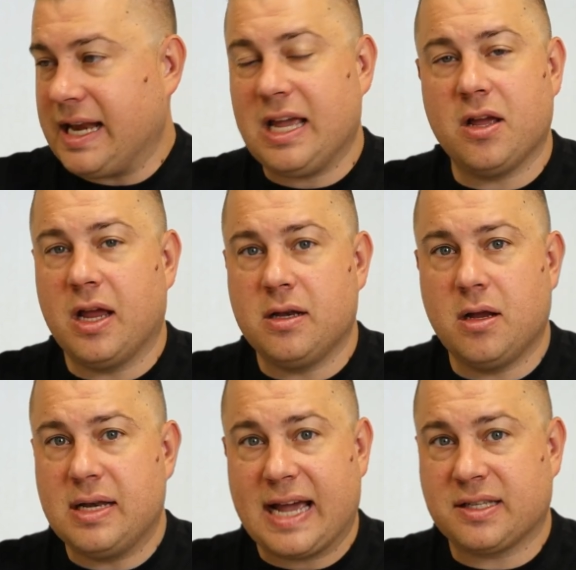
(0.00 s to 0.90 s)
any
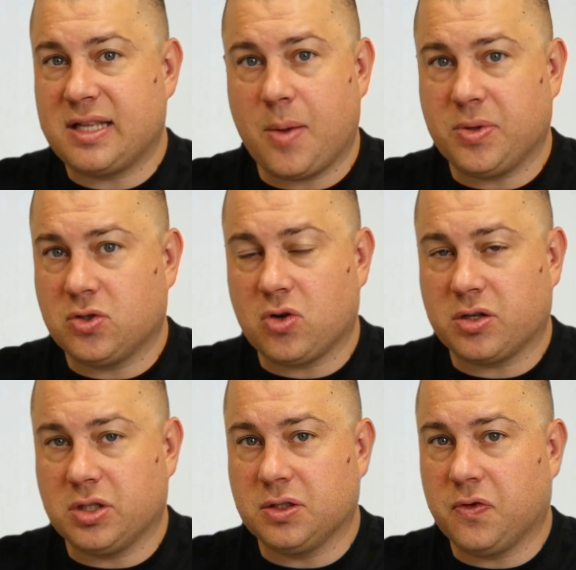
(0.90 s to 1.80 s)
next step
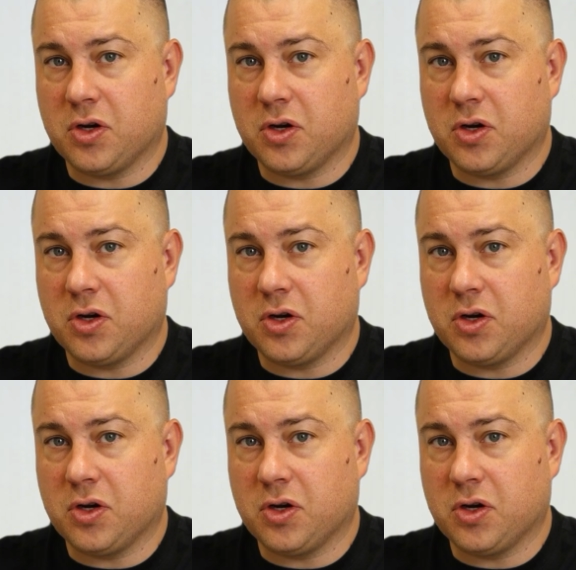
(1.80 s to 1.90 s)
instructions